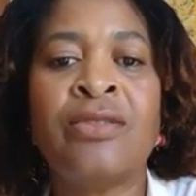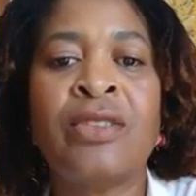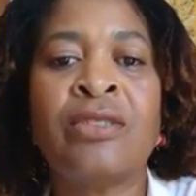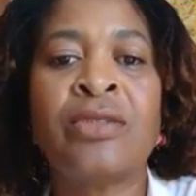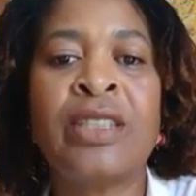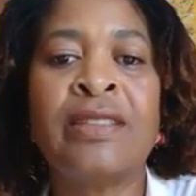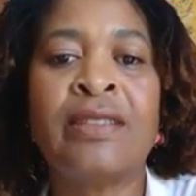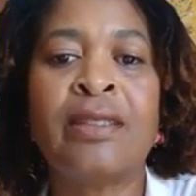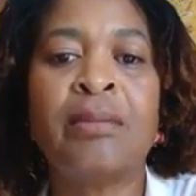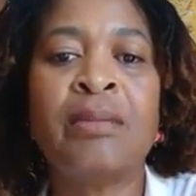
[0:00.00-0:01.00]

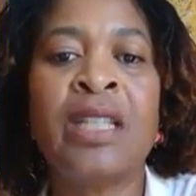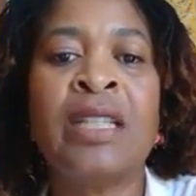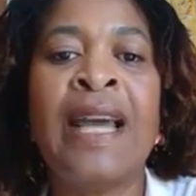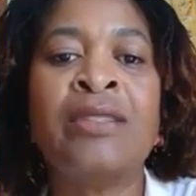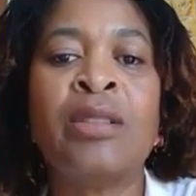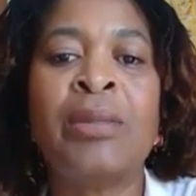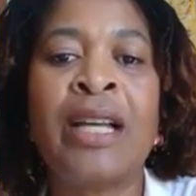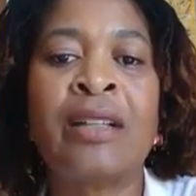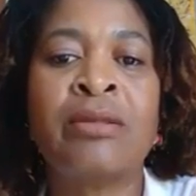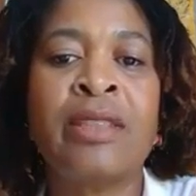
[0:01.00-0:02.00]
racism and
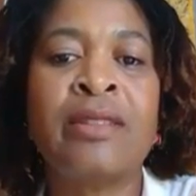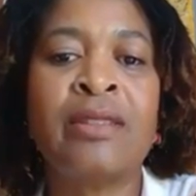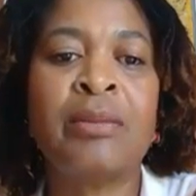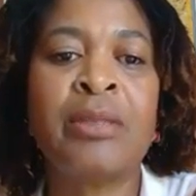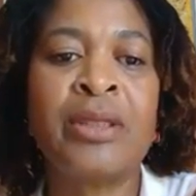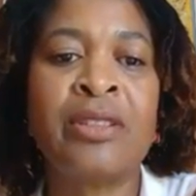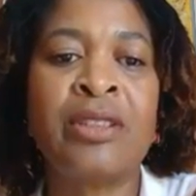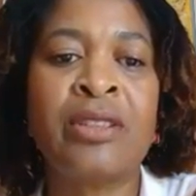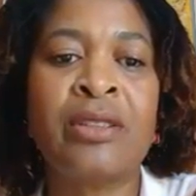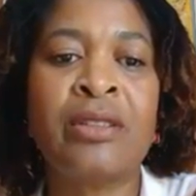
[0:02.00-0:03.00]
anti-Black racism in
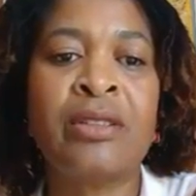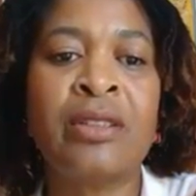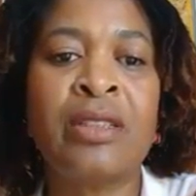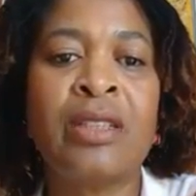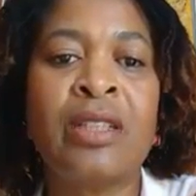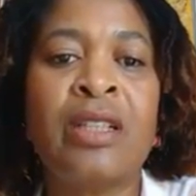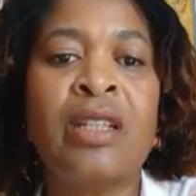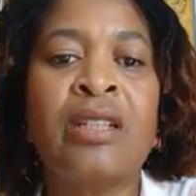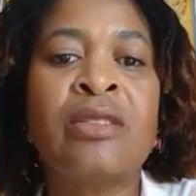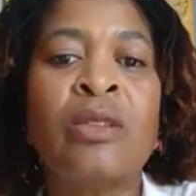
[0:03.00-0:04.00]
particular.
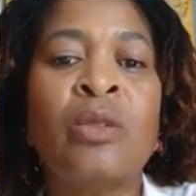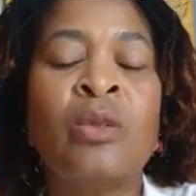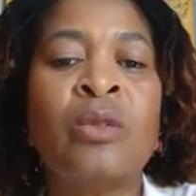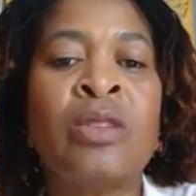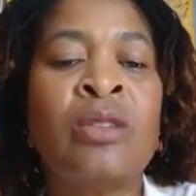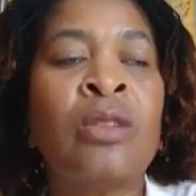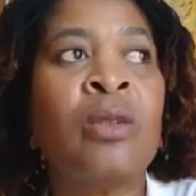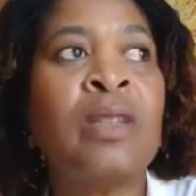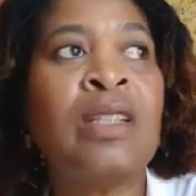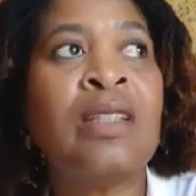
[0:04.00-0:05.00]
So, you
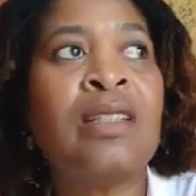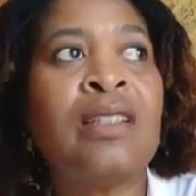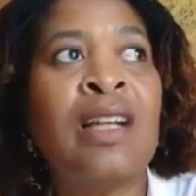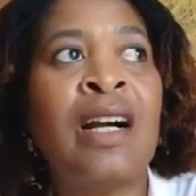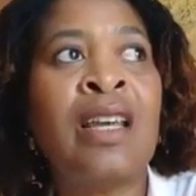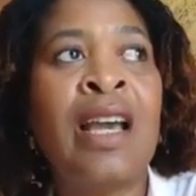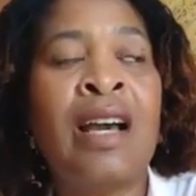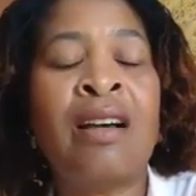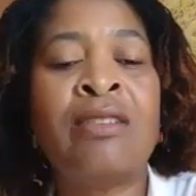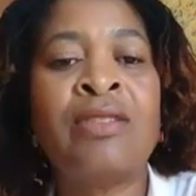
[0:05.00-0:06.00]
know, I
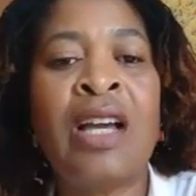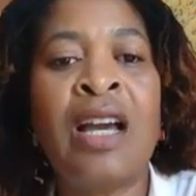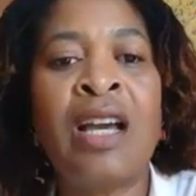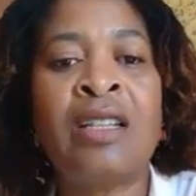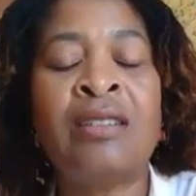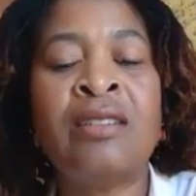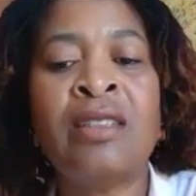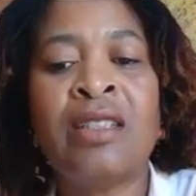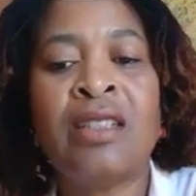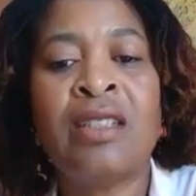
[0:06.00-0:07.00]
have had
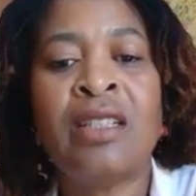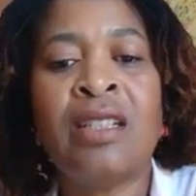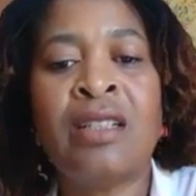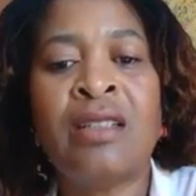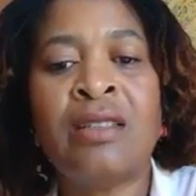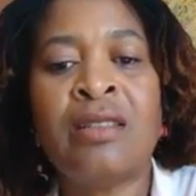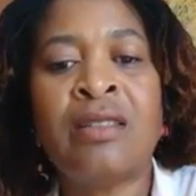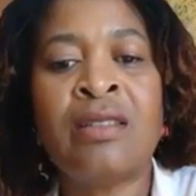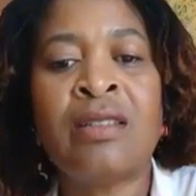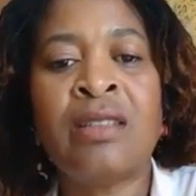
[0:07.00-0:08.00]

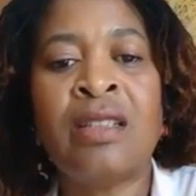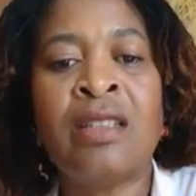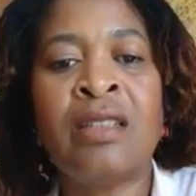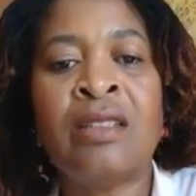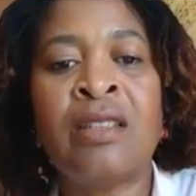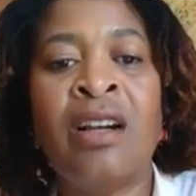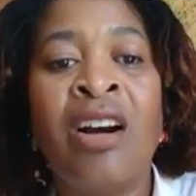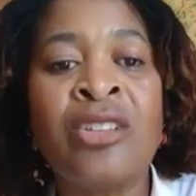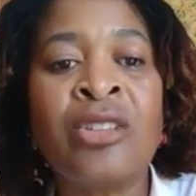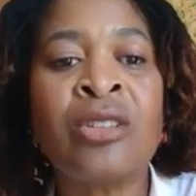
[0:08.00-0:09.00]
the
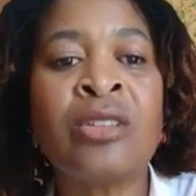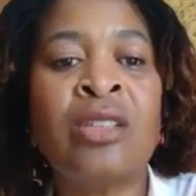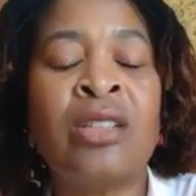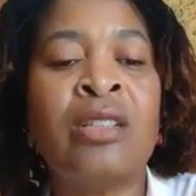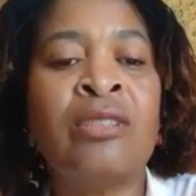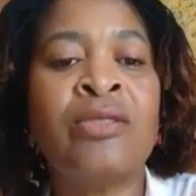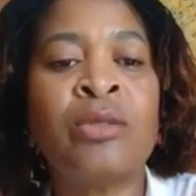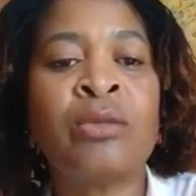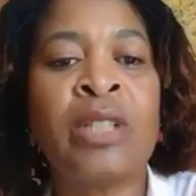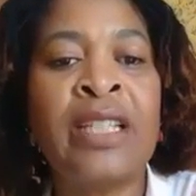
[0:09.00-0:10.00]
honor of
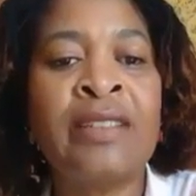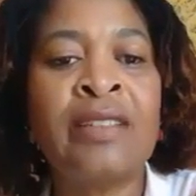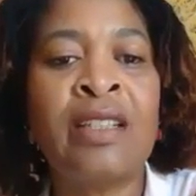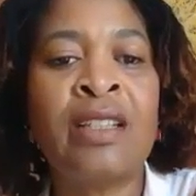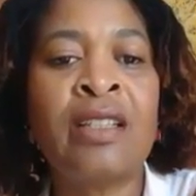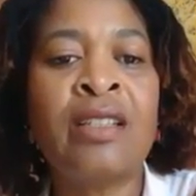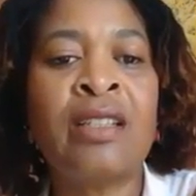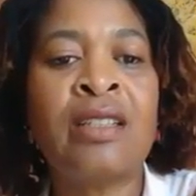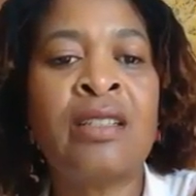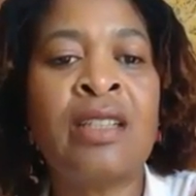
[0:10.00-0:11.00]
raising
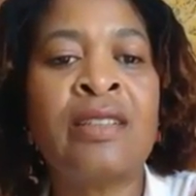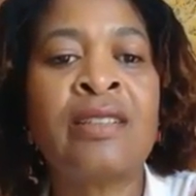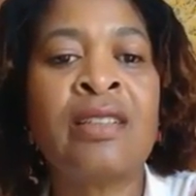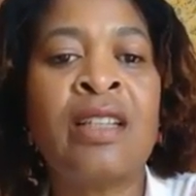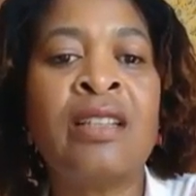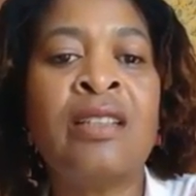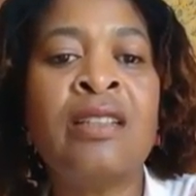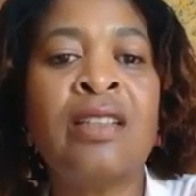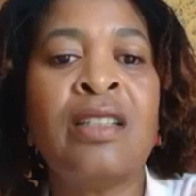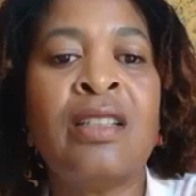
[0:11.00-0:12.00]
a
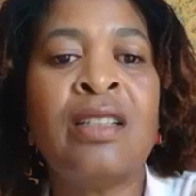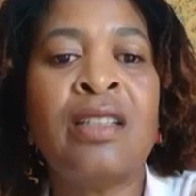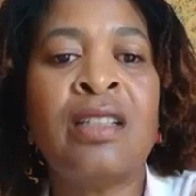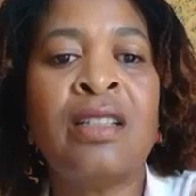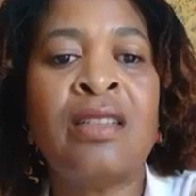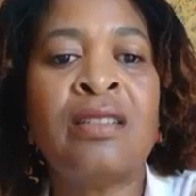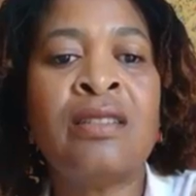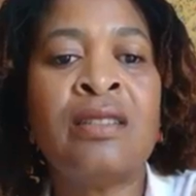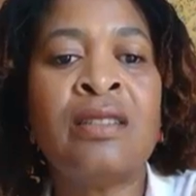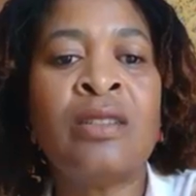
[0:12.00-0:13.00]
son,
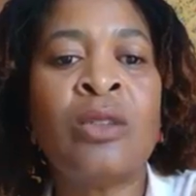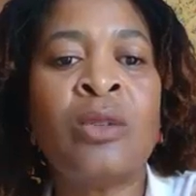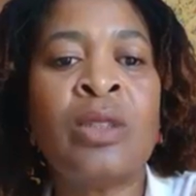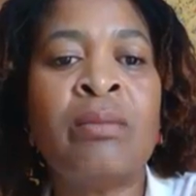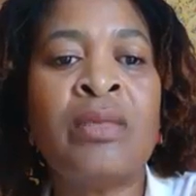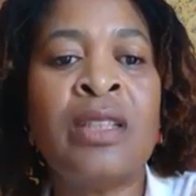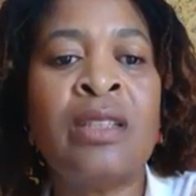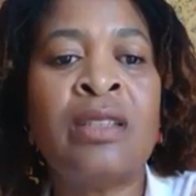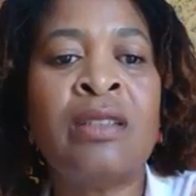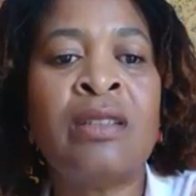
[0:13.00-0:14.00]
you know,
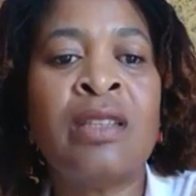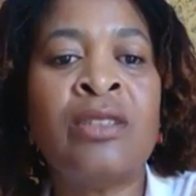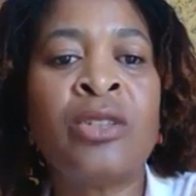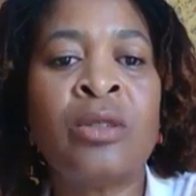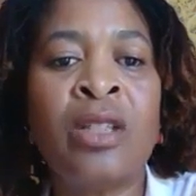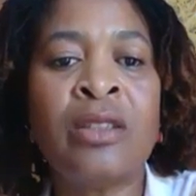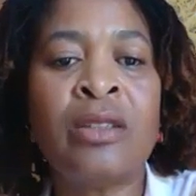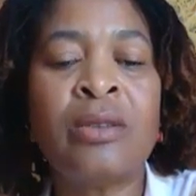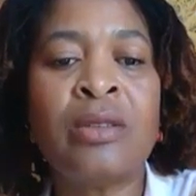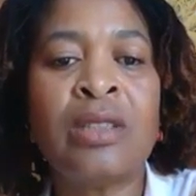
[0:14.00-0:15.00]
in Toronto.